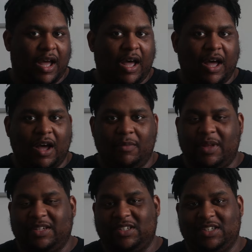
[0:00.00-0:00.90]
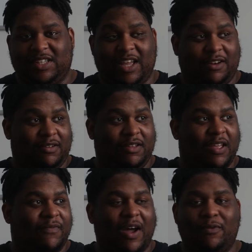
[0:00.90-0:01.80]
It's just that
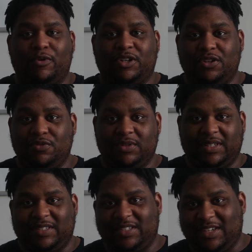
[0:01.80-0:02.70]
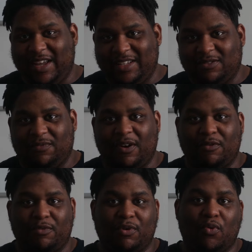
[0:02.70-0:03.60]
if I were to use this desk or if I
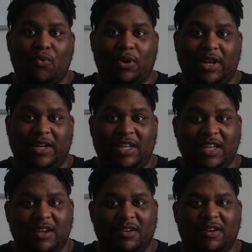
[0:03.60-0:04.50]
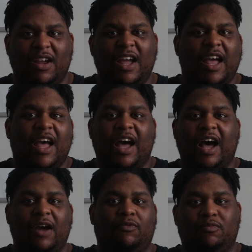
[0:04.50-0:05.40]
were to record in here,
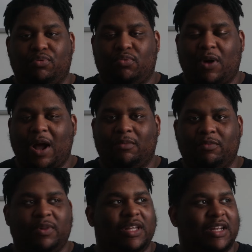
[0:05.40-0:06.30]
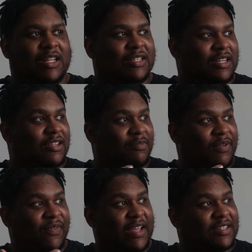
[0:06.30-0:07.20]
I would probably need to either
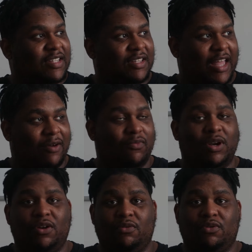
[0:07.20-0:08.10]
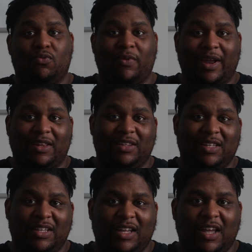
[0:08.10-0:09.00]
be facing that window
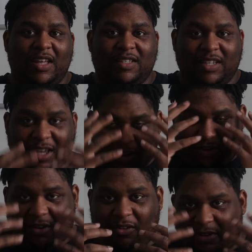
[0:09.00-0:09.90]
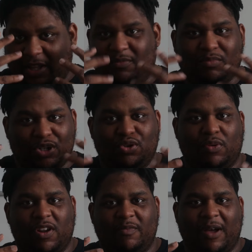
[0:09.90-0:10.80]
directly to get all
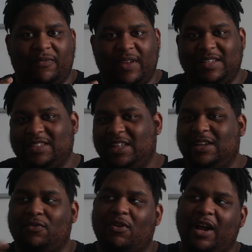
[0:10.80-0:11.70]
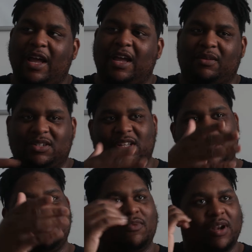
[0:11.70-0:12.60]
majority of my face lit, or I
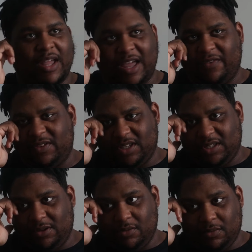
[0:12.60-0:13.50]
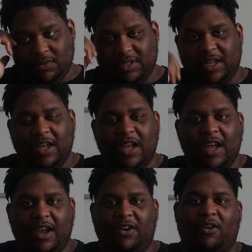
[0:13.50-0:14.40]
actually am going to have to use
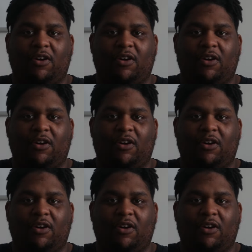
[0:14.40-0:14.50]
an